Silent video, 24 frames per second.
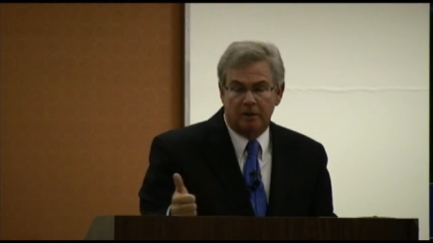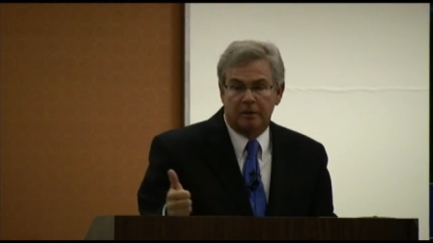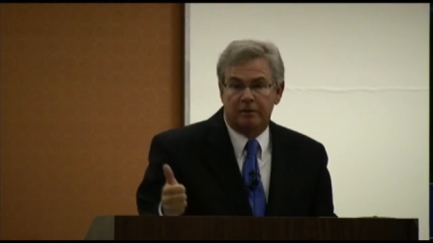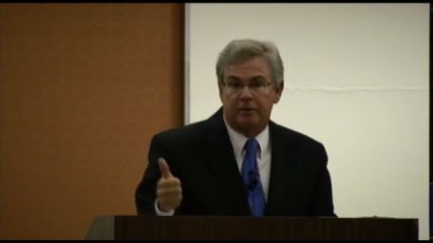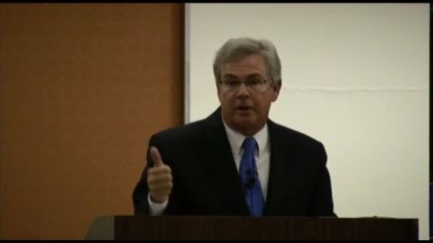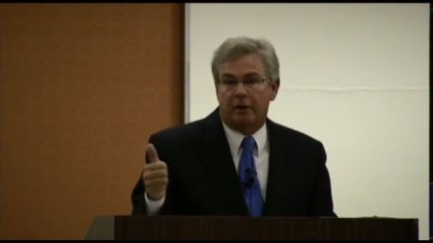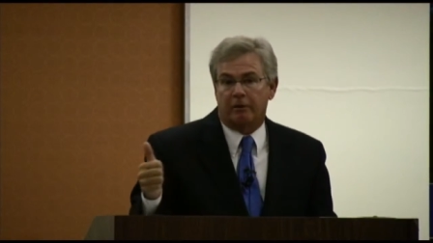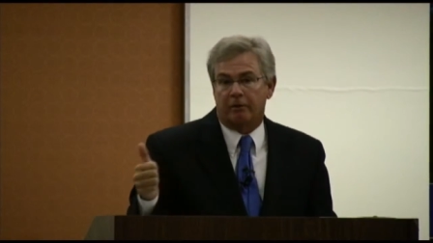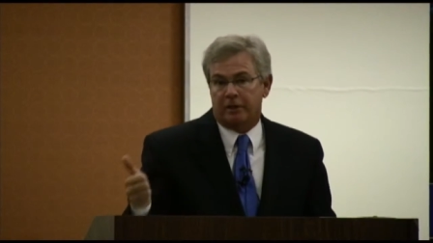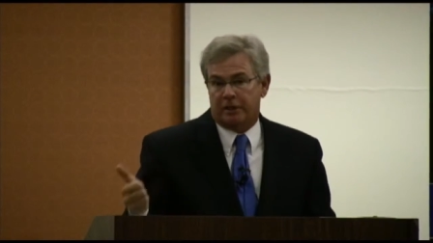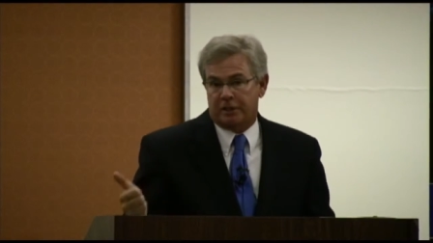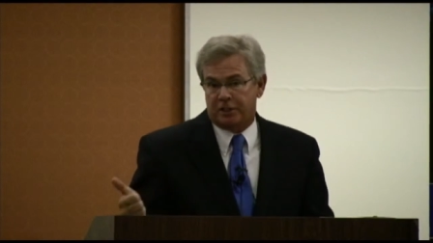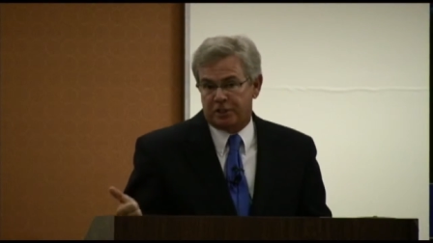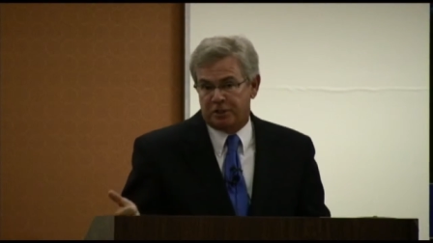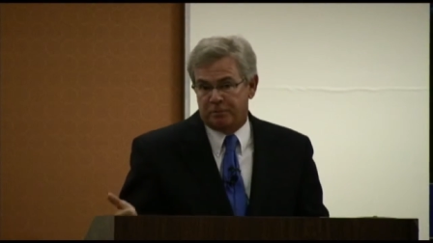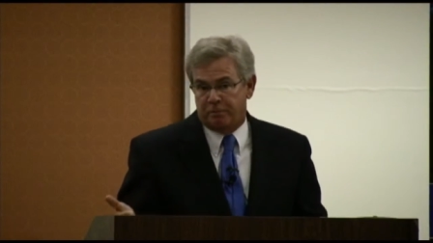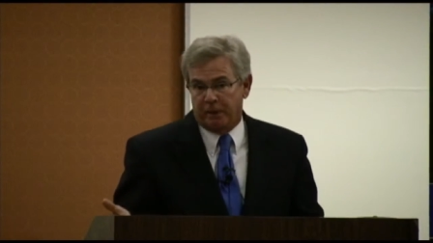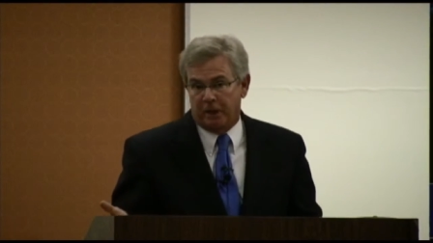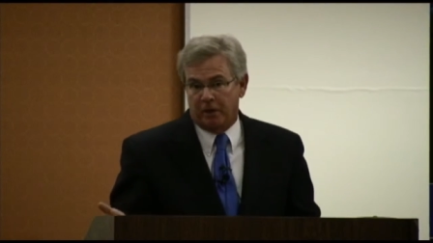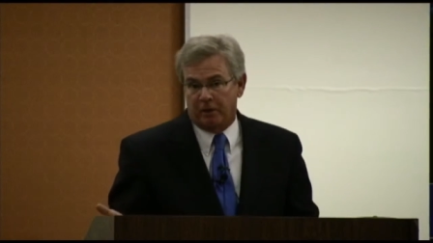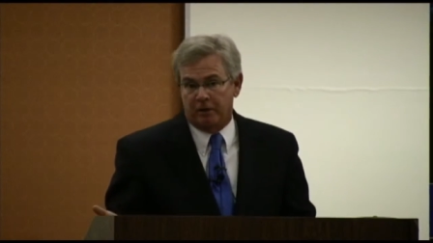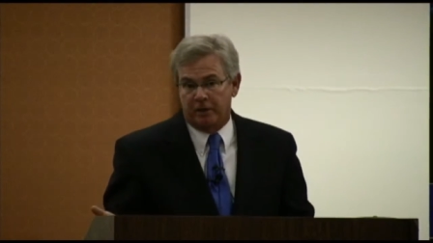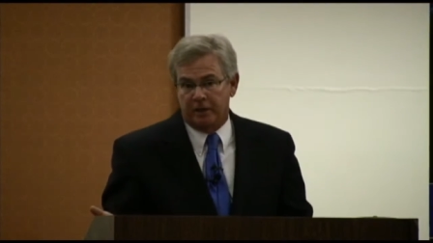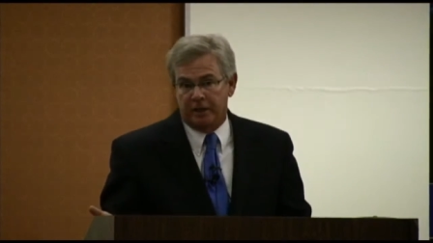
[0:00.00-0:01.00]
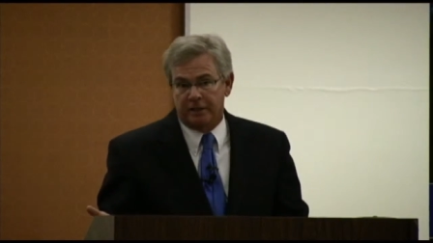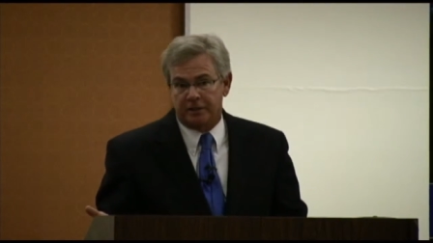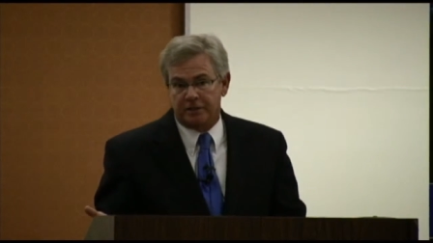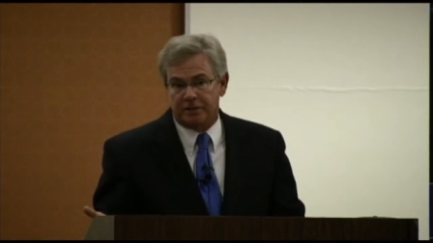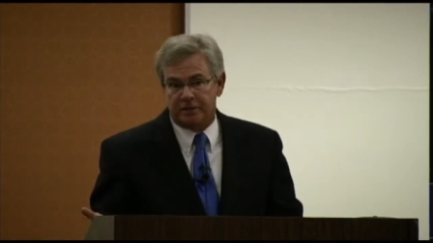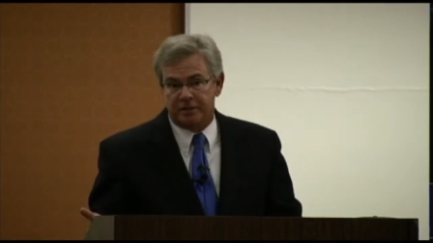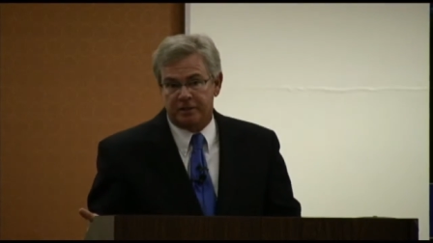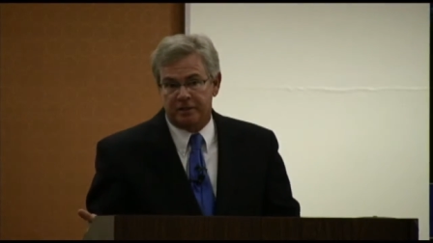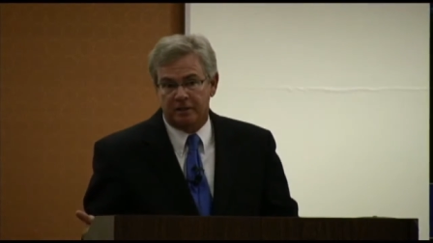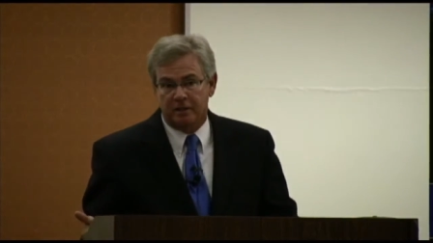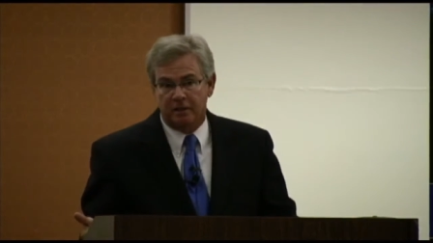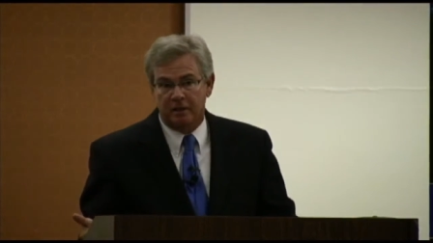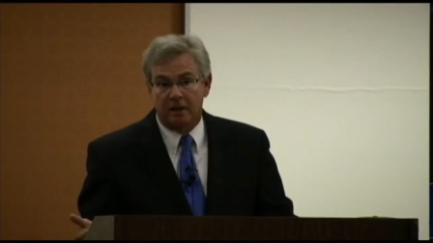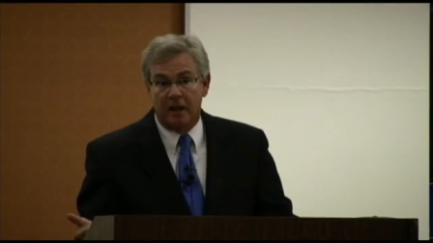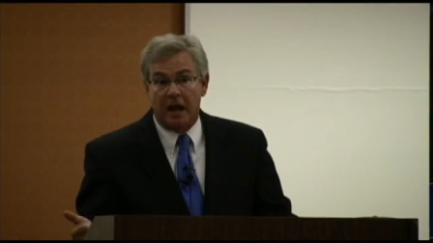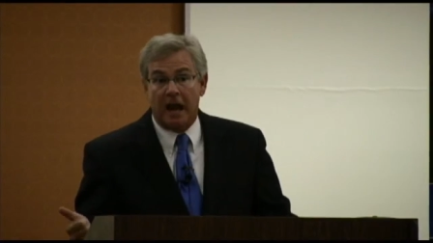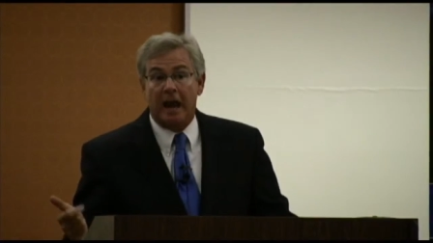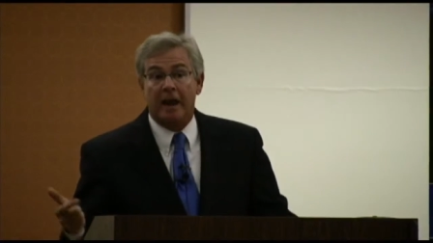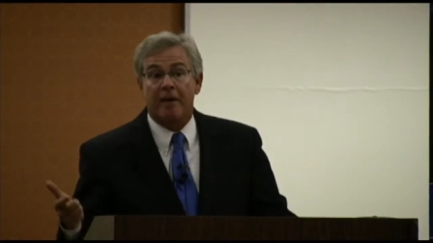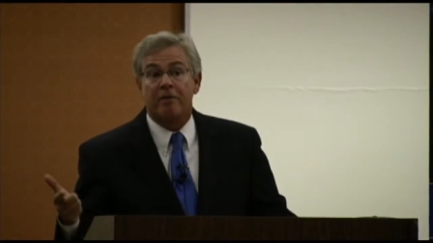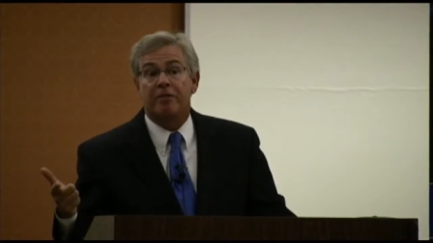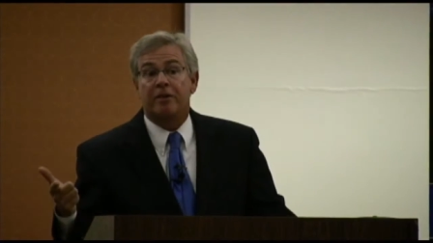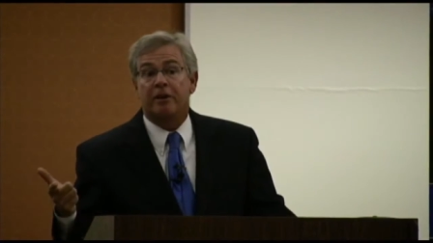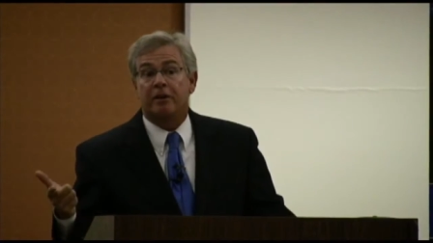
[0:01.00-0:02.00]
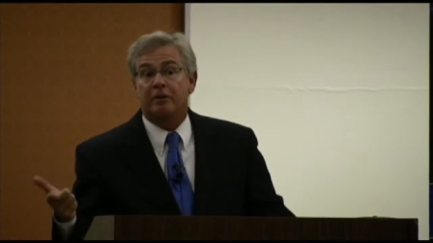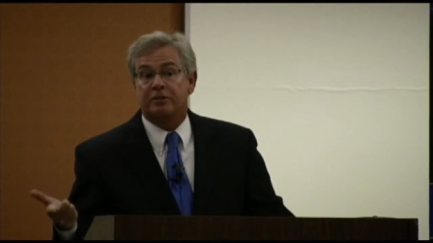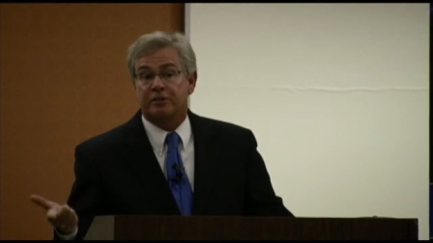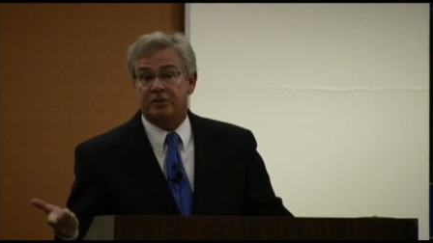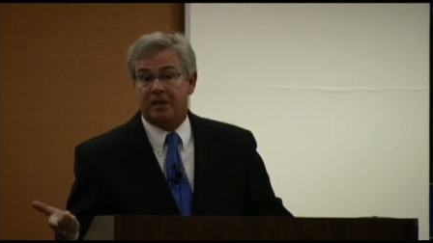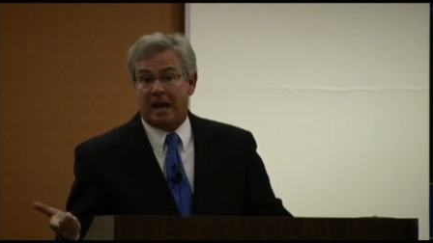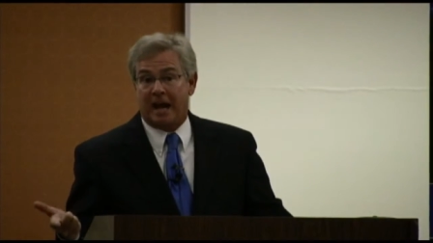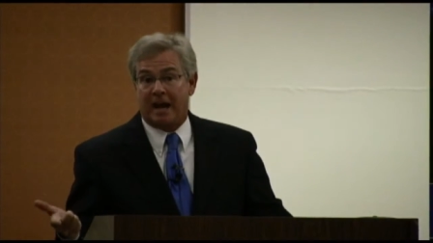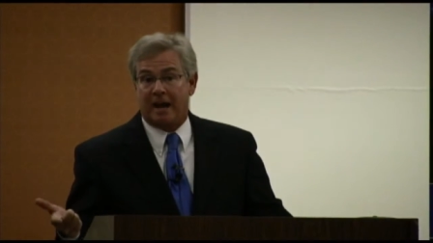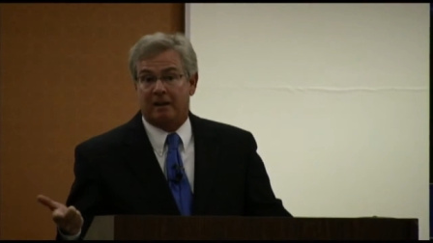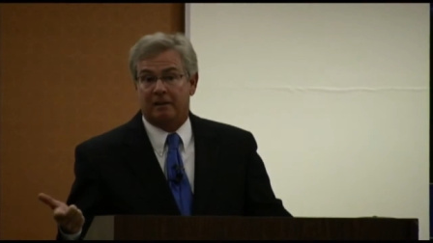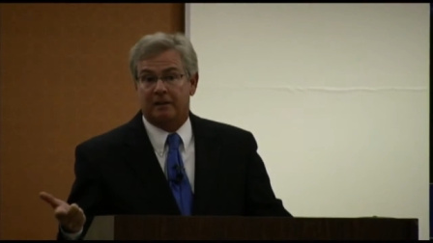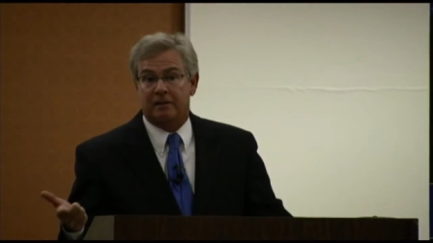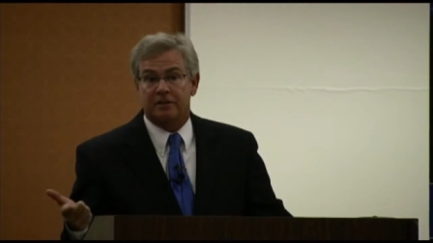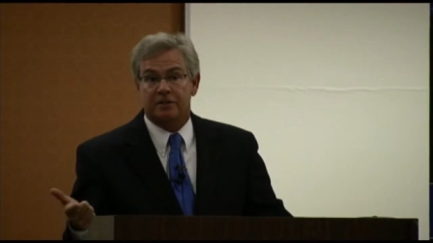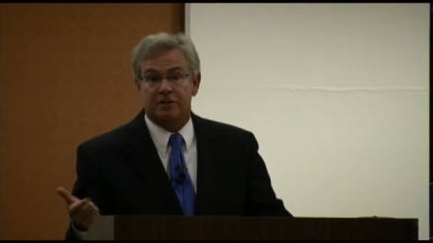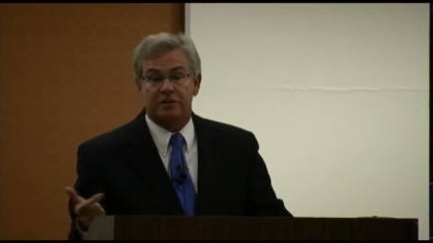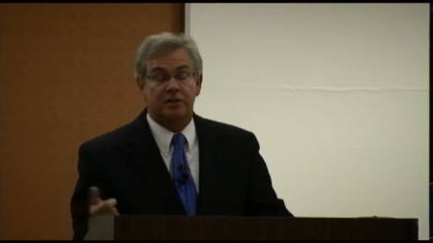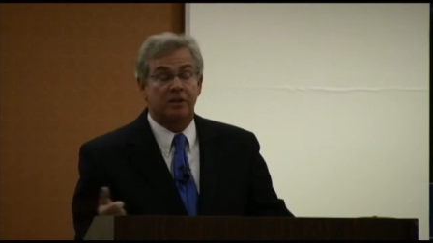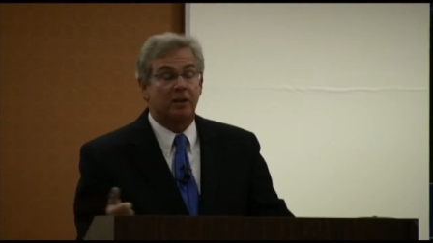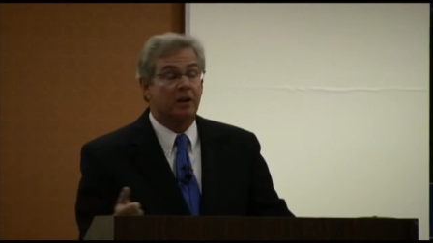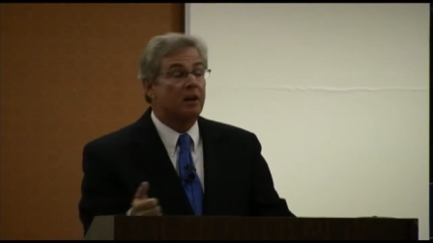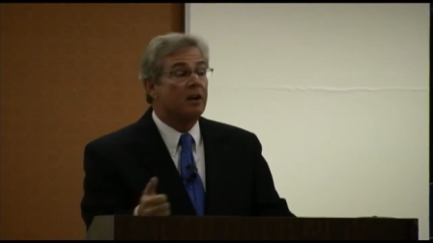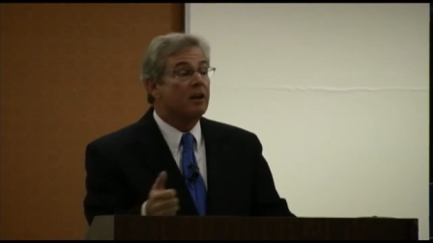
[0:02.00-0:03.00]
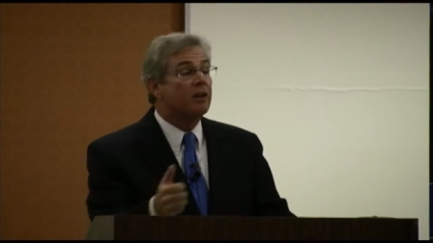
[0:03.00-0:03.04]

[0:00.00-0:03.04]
their experience, and their talents.